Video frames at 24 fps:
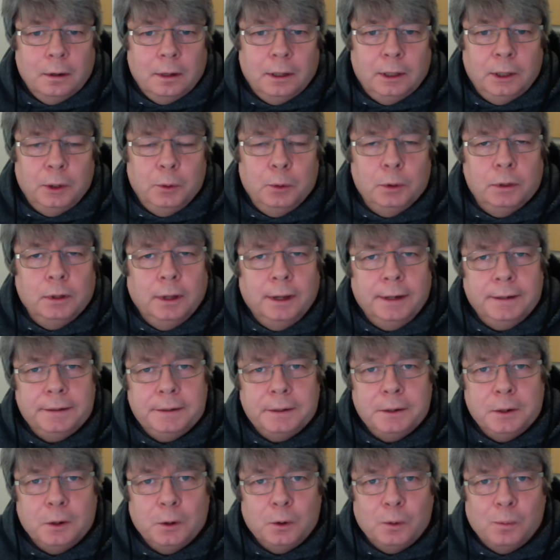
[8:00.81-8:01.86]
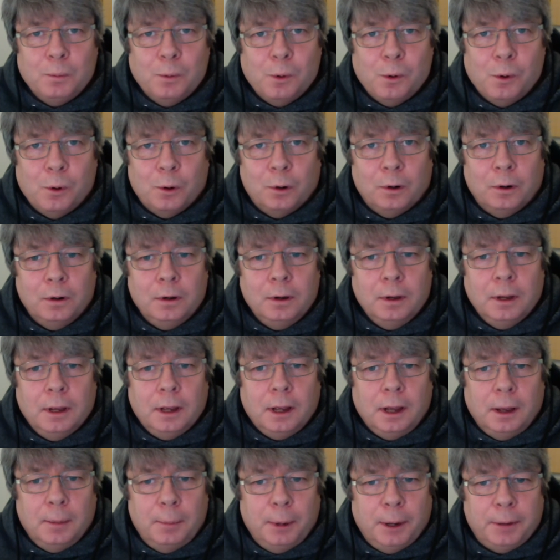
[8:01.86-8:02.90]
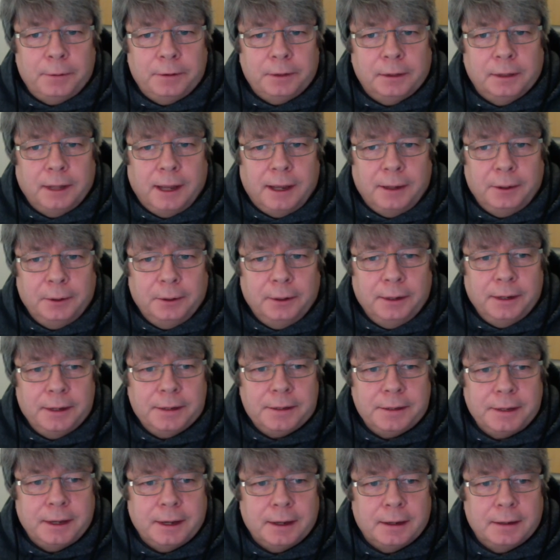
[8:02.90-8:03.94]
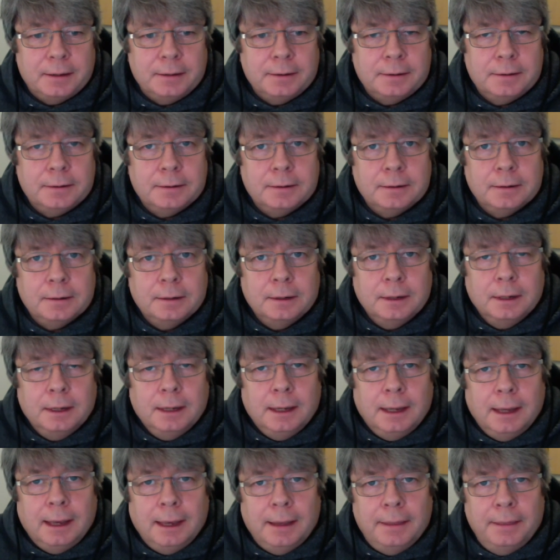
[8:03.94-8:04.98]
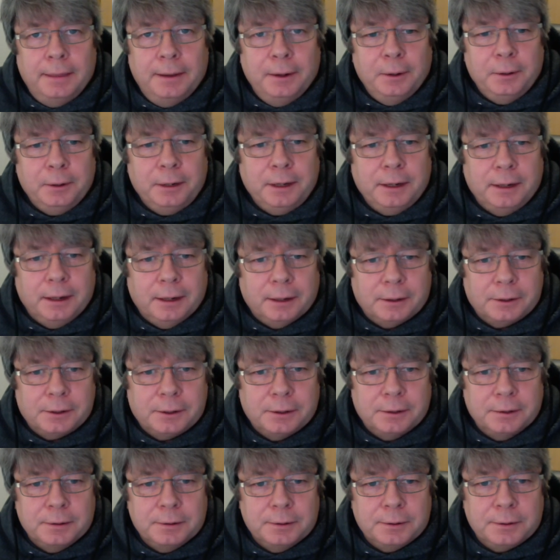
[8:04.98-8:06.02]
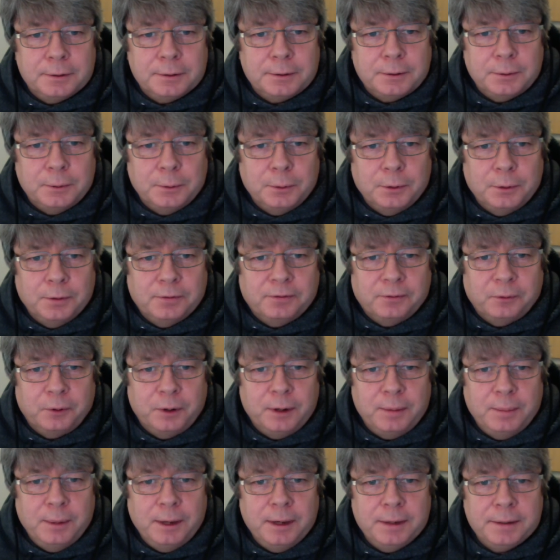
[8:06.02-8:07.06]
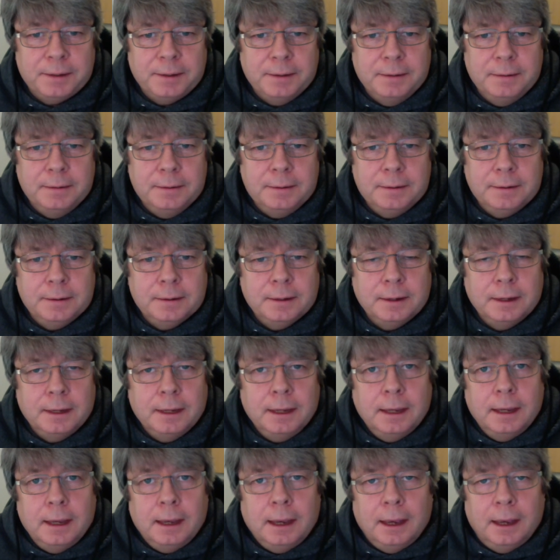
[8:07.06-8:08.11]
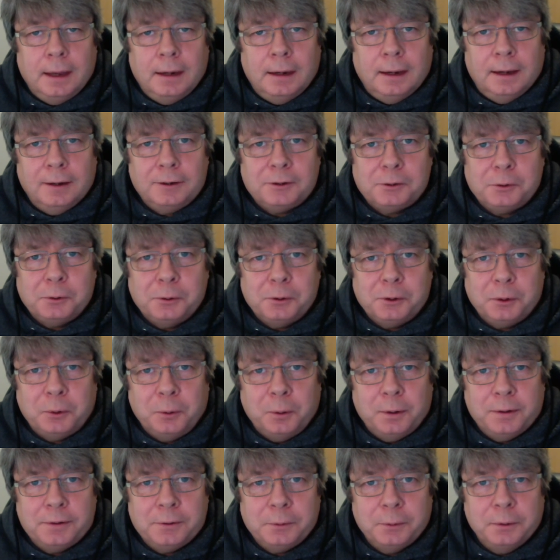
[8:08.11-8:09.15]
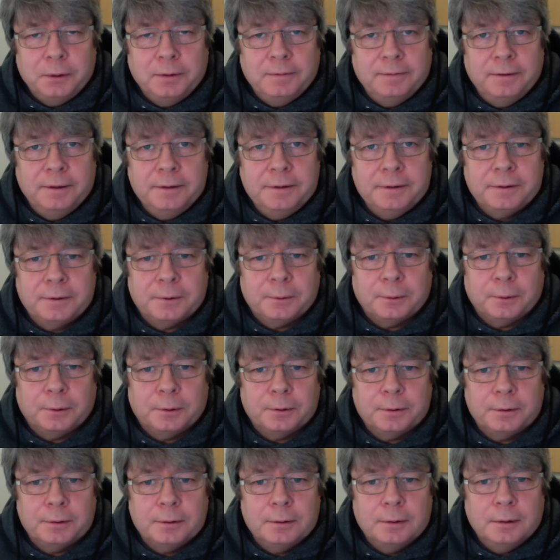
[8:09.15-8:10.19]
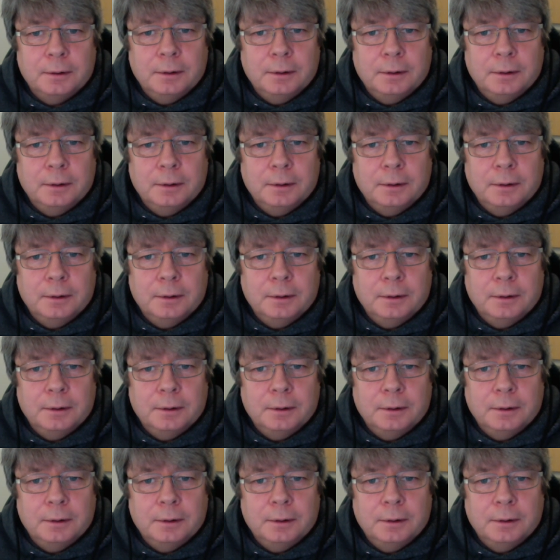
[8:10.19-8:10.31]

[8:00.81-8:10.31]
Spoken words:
you would like to know more about the Latter-day Saints and their connections to the Freemasons and extraterrestrial visitors,